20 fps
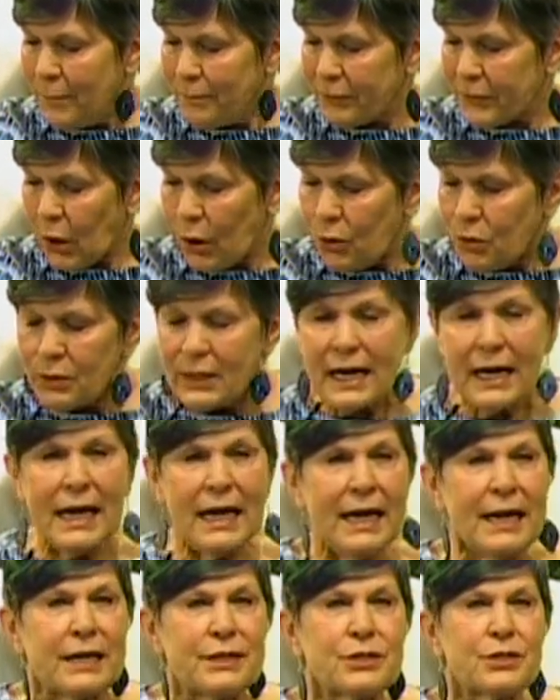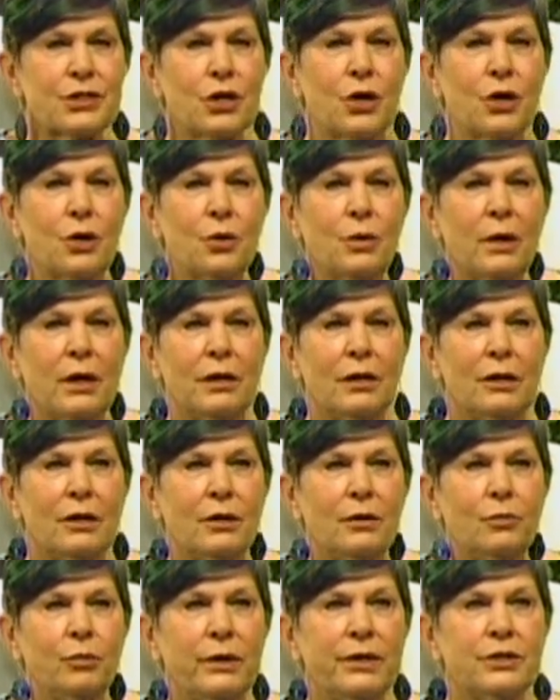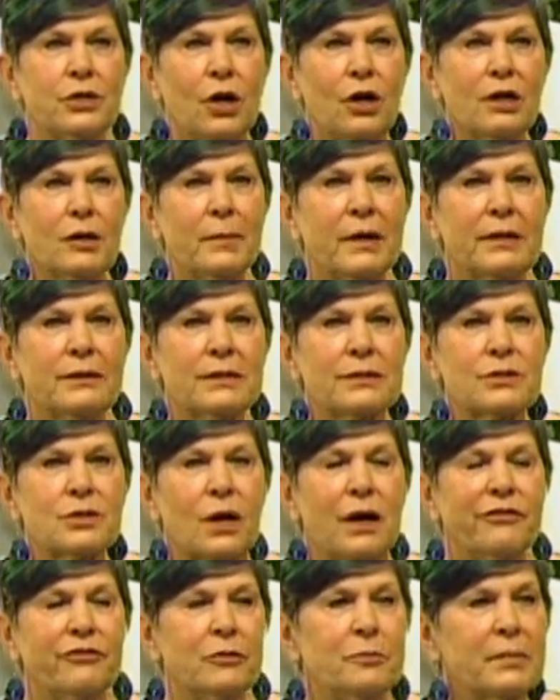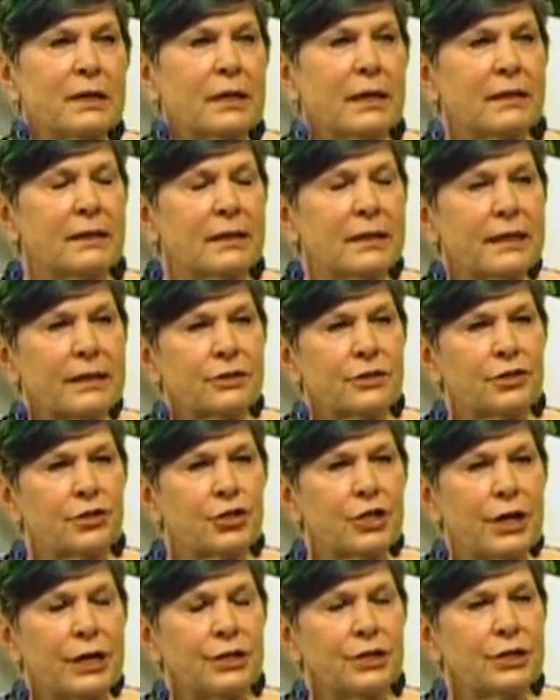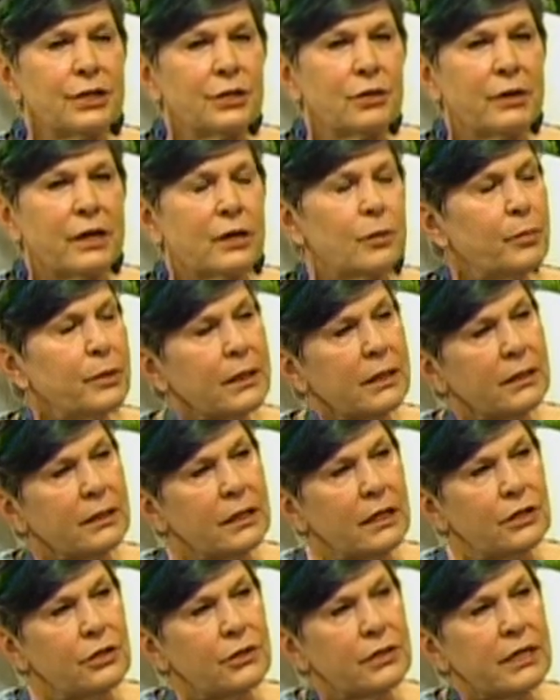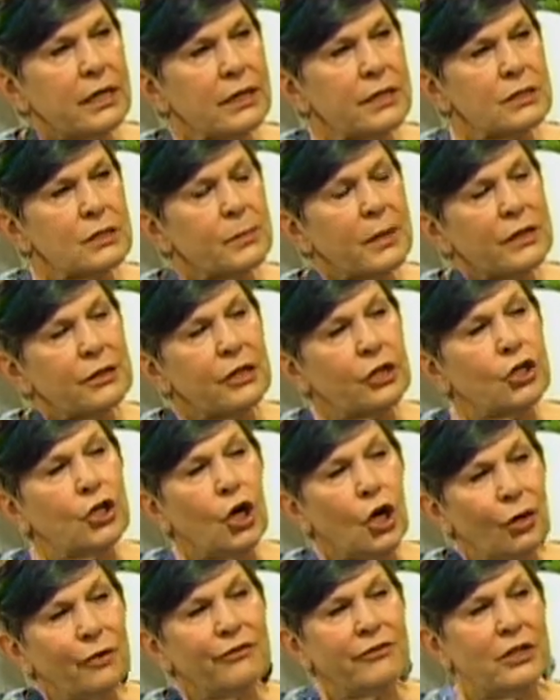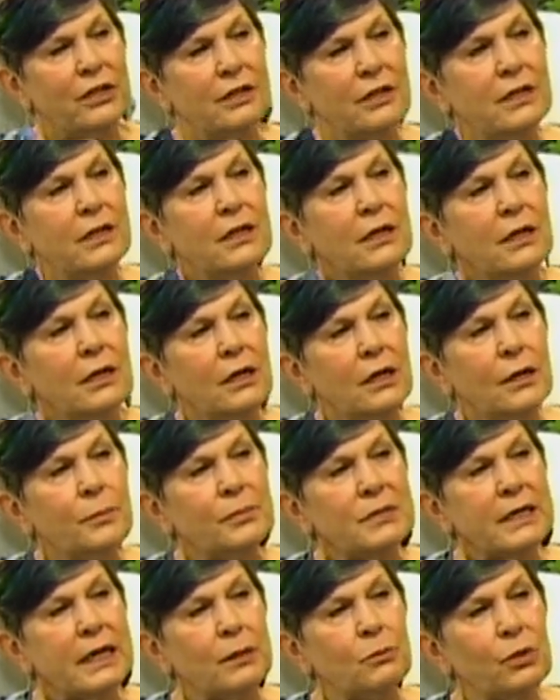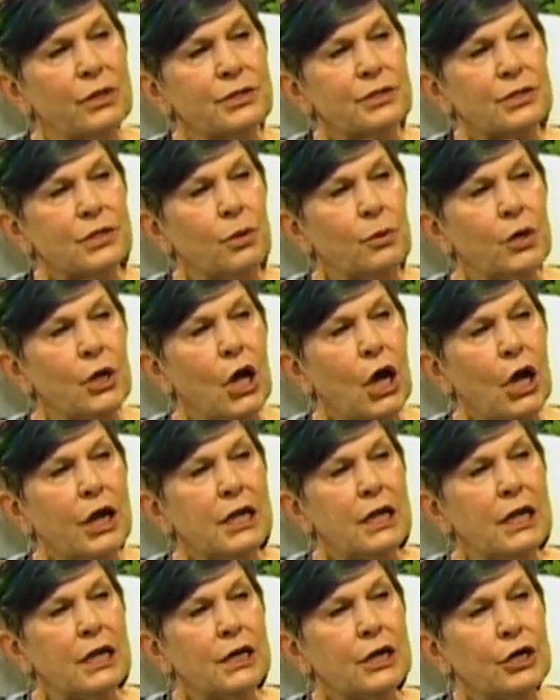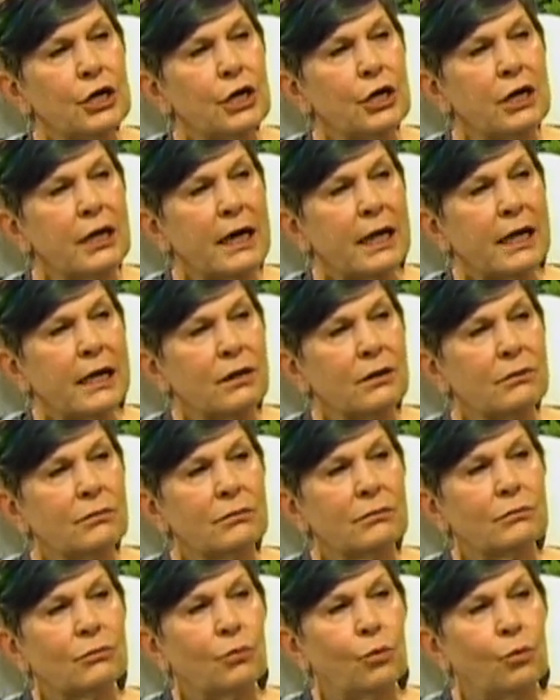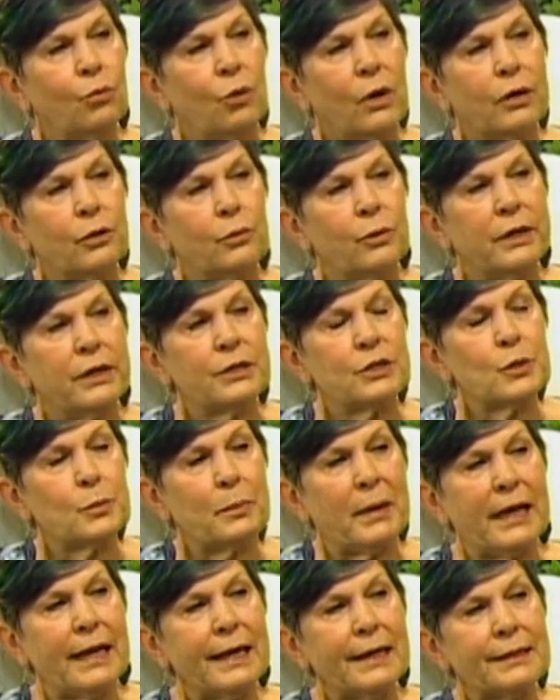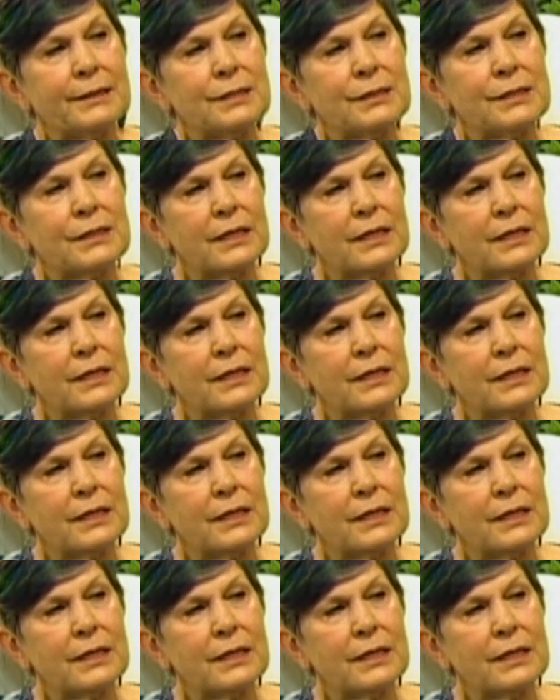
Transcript: Okay, so we talk about this often, but I think it's changing quite a bit. Can you tell us about the COVID update? What's going on here, and what do we expect?